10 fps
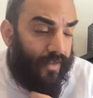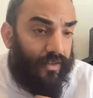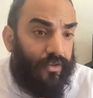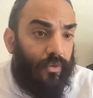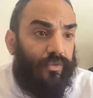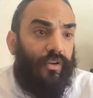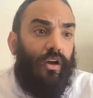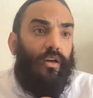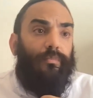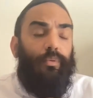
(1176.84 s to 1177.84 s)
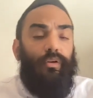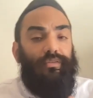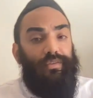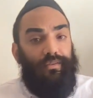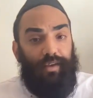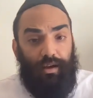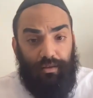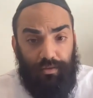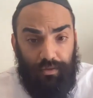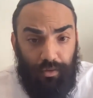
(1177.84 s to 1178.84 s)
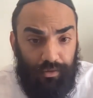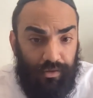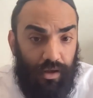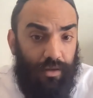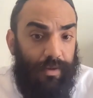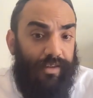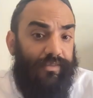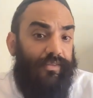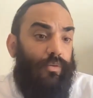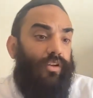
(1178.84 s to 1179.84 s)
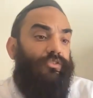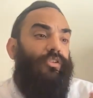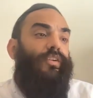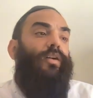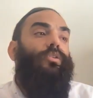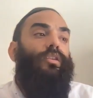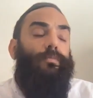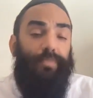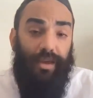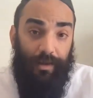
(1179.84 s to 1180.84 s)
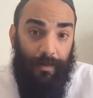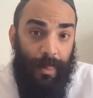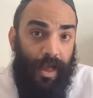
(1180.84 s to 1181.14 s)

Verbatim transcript: And the Torah's Chacham points this out. And the Torah's Chacham asks the question of how could it be?